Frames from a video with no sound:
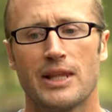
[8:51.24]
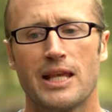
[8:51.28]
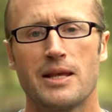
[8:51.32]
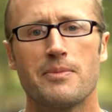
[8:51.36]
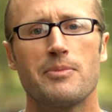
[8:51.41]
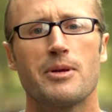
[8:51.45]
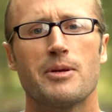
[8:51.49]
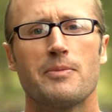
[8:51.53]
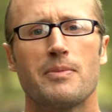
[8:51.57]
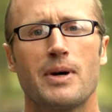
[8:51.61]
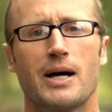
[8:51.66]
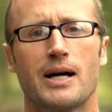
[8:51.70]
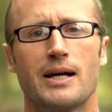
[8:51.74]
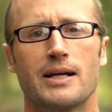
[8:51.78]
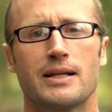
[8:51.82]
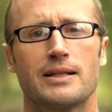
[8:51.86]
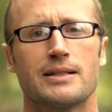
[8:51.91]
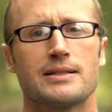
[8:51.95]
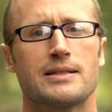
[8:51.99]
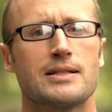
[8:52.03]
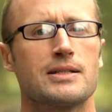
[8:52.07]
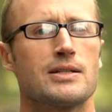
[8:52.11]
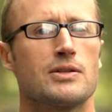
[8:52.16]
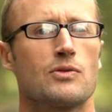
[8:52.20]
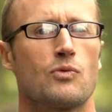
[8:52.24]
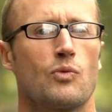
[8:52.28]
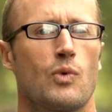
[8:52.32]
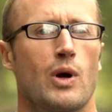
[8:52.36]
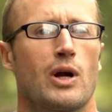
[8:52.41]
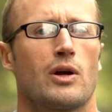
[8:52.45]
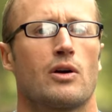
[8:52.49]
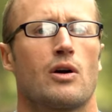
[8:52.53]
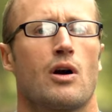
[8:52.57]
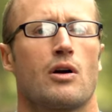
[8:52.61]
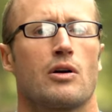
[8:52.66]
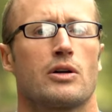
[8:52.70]
Keep in mind,
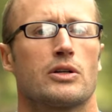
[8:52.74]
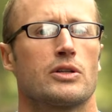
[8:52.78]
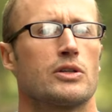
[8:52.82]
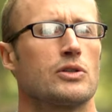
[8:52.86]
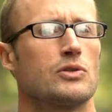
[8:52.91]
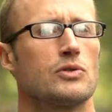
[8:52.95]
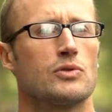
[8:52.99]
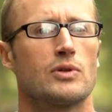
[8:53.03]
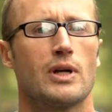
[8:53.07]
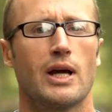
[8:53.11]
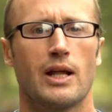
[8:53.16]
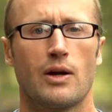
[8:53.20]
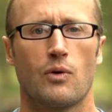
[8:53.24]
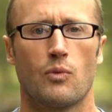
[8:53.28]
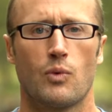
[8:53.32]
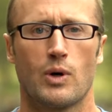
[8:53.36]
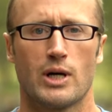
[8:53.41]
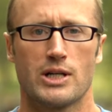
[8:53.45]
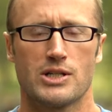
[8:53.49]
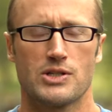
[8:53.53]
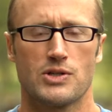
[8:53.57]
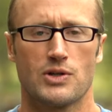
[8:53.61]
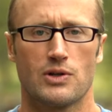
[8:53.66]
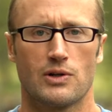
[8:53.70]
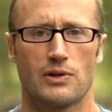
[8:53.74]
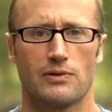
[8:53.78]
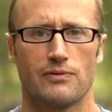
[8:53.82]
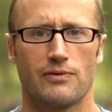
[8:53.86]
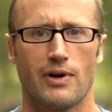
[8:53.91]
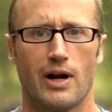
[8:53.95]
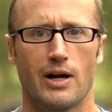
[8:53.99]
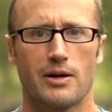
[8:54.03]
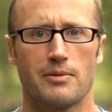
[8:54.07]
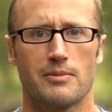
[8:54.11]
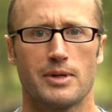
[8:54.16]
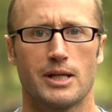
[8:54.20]
where are you? Kind of what is your
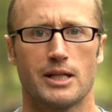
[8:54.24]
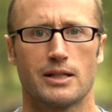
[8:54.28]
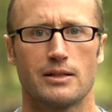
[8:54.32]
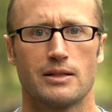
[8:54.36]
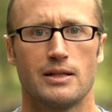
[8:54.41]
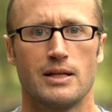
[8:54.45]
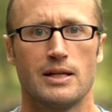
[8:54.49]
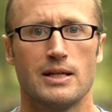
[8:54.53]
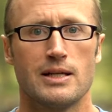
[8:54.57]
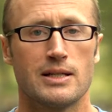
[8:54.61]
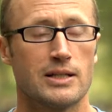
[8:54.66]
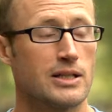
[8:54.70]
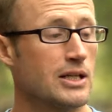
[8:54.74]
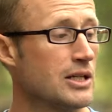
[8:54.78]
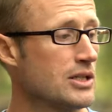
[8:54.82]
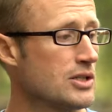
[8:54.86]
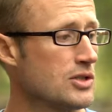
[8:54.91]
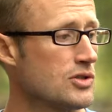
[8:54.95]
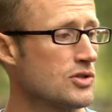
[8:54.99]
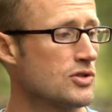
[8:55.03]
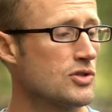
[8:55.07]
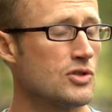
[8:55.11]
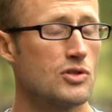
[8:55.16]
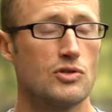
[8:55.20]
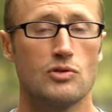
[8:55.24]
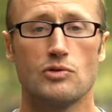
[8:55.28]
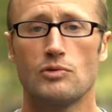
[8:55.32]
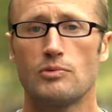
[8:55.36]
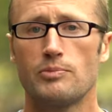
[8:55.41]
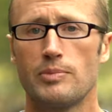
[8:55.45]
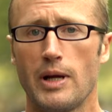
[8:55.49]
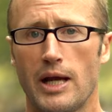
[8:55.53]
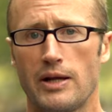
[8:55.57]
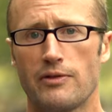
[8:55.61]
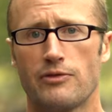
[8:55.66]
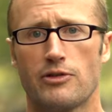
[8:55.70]
environment? Because
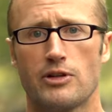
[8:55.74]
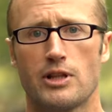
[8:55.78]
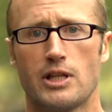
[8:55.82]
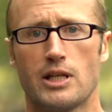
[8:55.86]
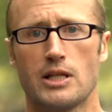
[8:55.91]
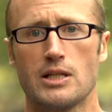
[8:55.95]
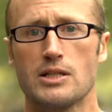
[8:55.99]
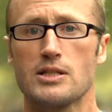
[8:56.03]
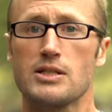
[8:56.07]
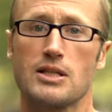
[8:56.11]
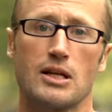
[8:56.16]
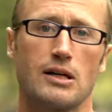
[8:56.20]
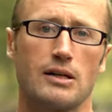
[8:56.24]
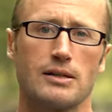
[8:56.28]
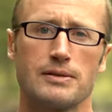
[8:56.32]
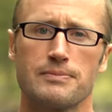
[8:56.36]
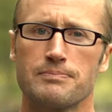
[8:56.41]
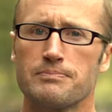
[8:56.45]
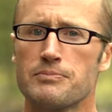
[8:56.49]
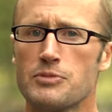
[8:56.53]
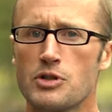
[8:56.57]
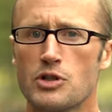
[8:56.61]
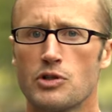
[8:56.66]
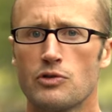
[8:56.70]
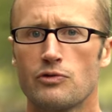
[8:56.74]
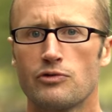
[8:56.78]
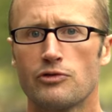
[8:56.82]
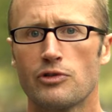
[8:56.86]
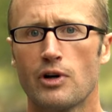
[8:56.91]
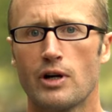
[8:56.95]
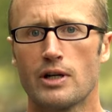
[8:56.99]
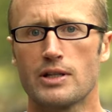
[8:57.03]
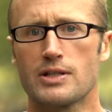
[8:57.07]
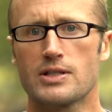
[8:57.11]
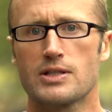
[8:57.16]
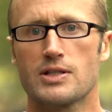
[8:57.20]
you pay for these on two
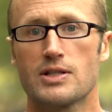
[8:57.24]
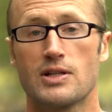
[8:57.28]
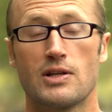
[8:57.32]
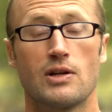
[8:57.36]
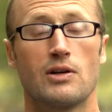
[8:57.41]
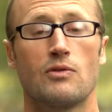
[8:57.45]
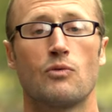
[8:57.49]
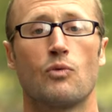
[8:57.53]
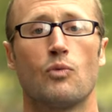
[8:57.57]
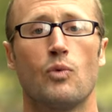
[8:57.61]
fronts.